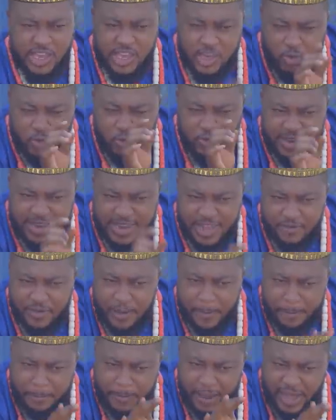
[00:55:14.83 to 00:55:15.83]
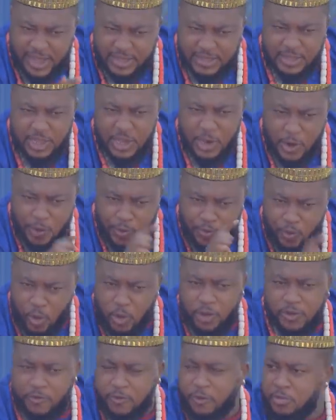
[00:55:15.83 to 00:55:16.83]
He will never pass a
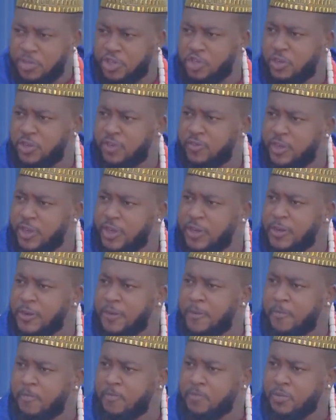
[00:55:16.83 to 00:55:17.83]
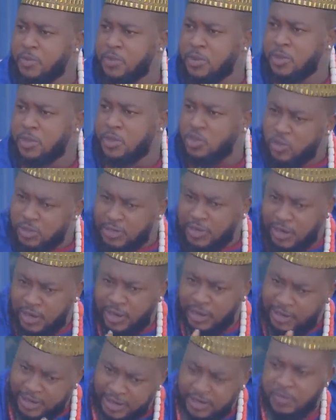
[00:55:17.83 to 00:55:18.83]
wrong information again. Just
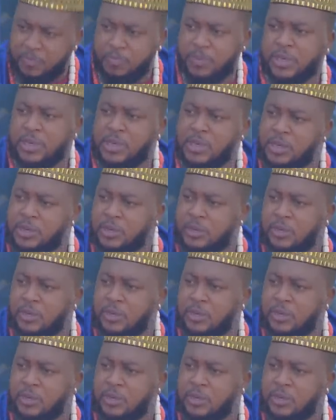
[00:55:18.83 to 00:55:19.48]
let it be.